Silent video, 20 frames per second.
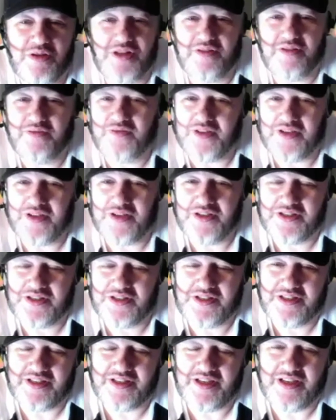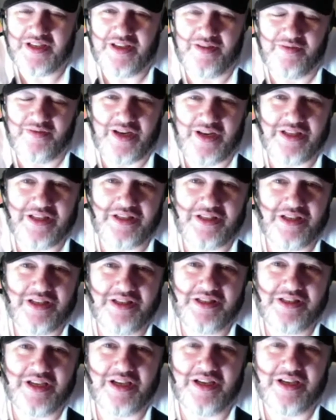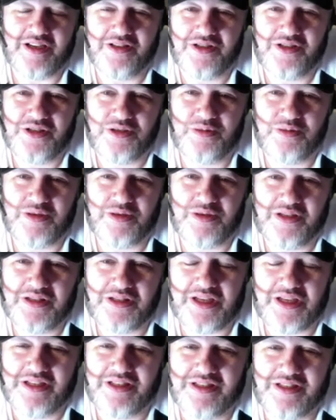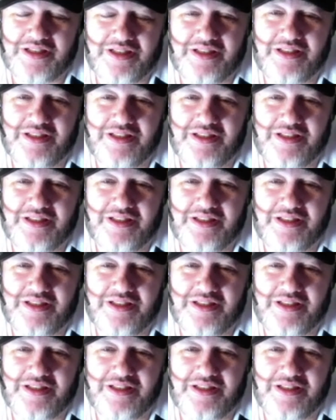the first Valentine's cards were sent?